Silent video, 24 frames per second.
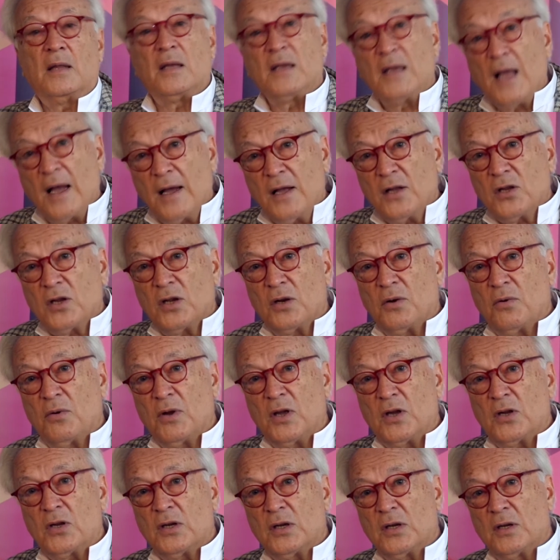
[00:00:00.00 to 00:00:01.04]
The younger
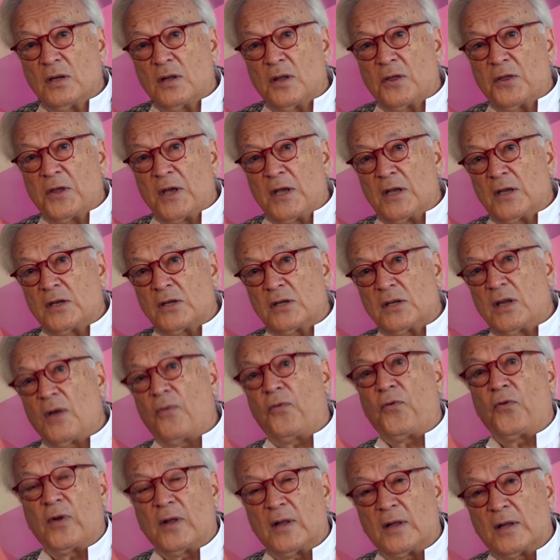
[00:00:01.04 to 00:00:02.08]
generation thinks
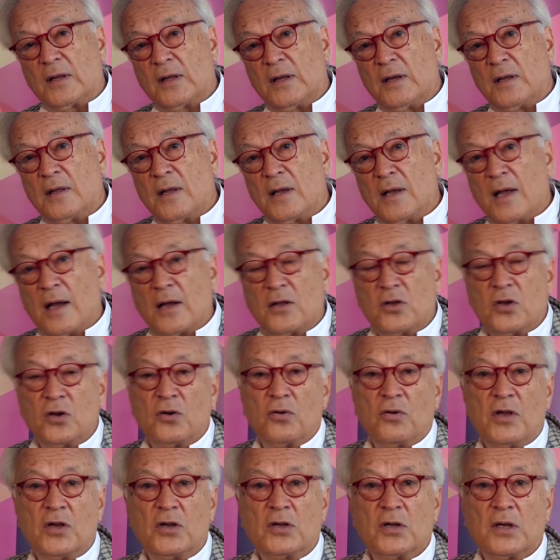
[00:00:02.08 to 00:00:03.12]
differently. The younger
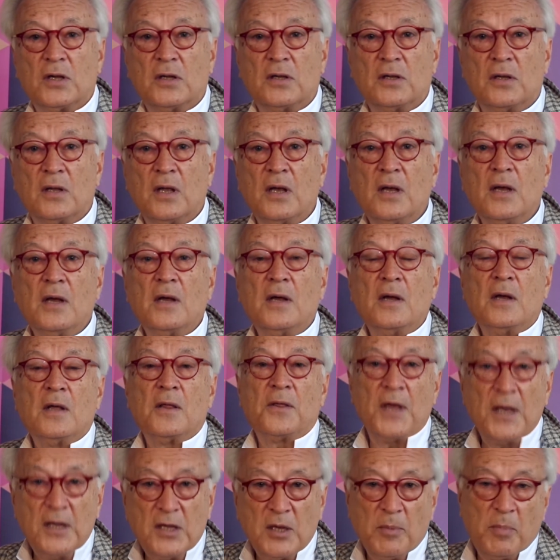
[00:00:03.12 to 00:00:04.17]
generation
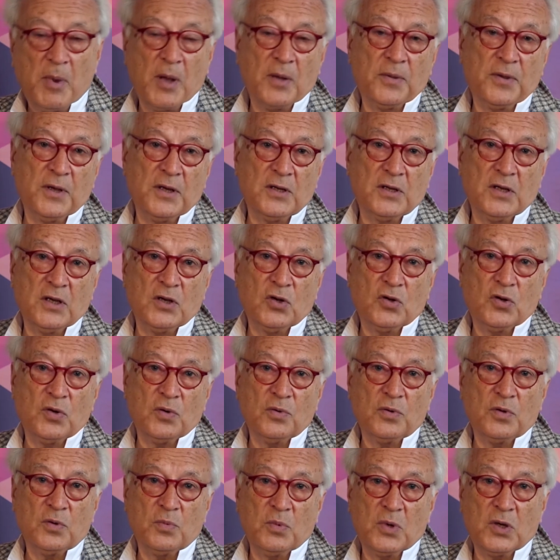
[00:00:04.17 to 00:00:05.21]
thinks about these
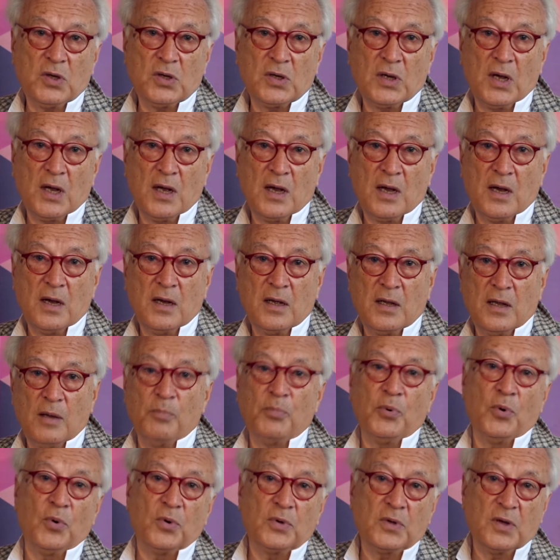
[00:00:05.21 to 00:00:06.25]
issues, which are
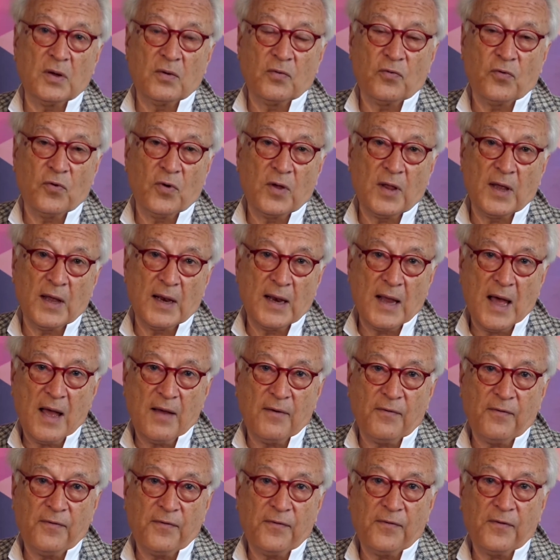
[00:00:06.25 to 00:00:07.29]
important for their
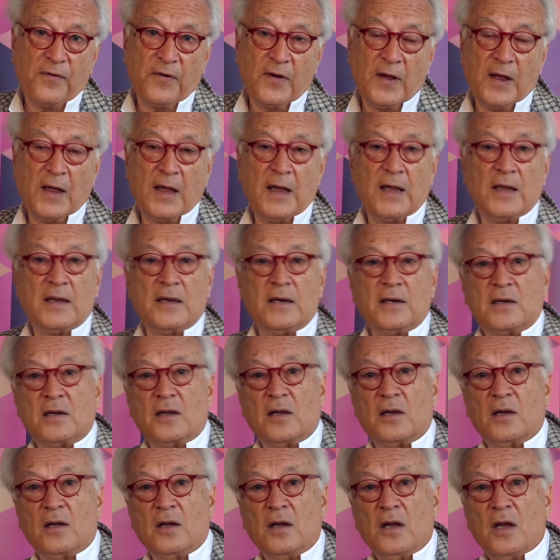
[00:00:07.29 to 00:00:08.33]
life, and
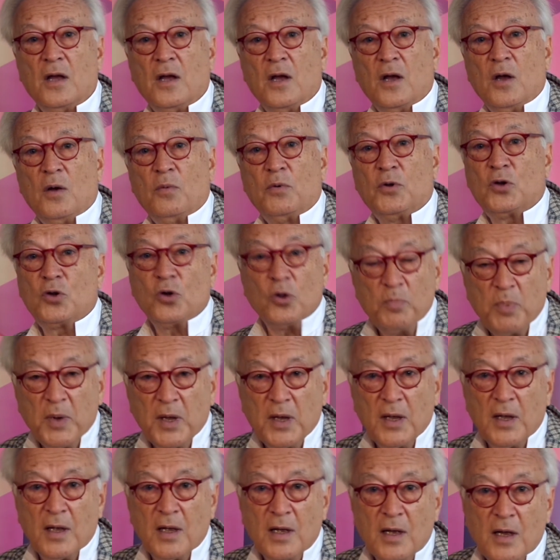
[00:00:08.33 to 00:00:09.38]
which should
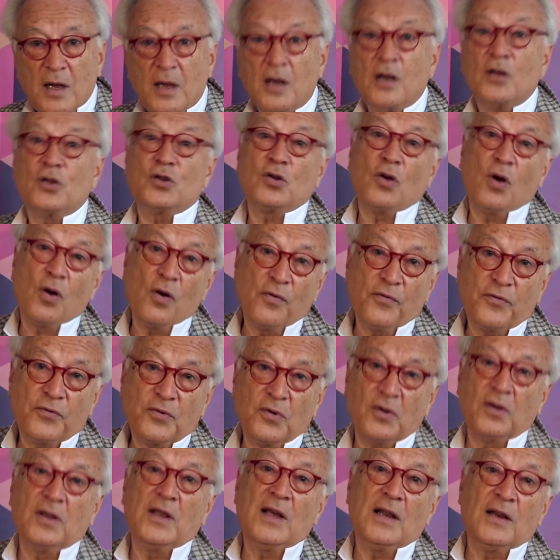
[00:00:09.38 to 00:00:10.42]
be
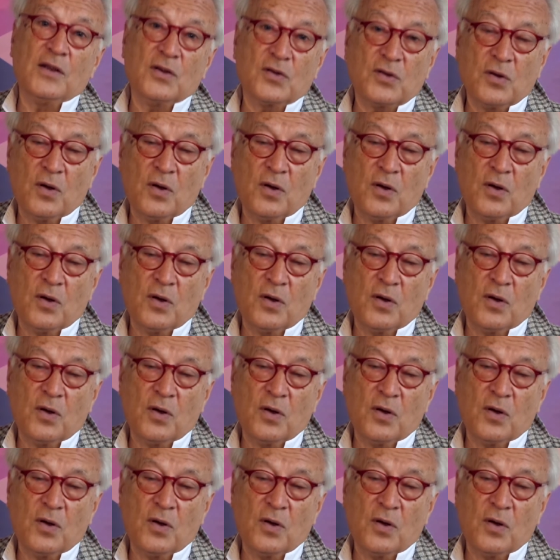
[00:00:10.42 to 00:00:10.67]
solved or nearly